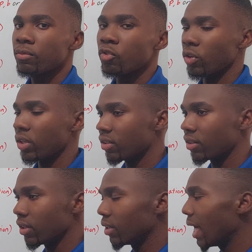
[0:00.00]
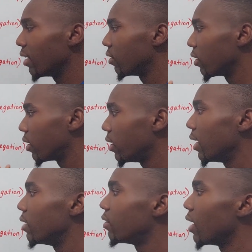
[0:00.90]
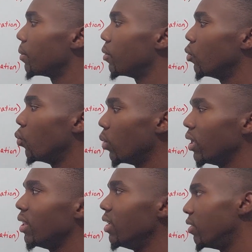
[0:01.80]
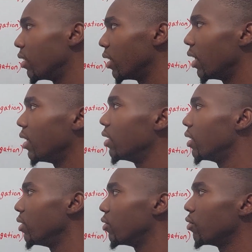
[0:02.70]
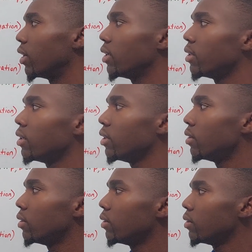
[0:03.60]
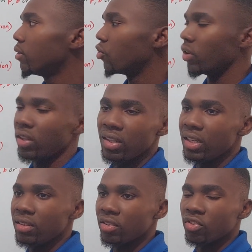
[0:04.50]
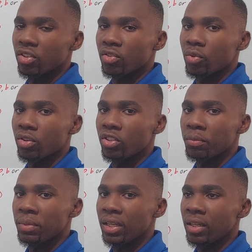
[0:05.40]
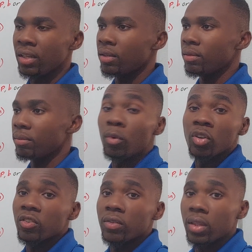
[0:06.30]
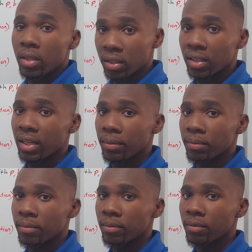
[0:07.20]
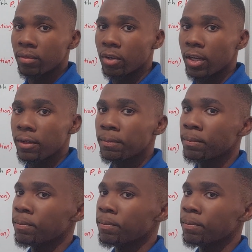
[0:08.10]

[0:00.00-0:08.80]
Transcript: So that is a clear example why these are guidelines, right? So these are just going to be most of the time, right?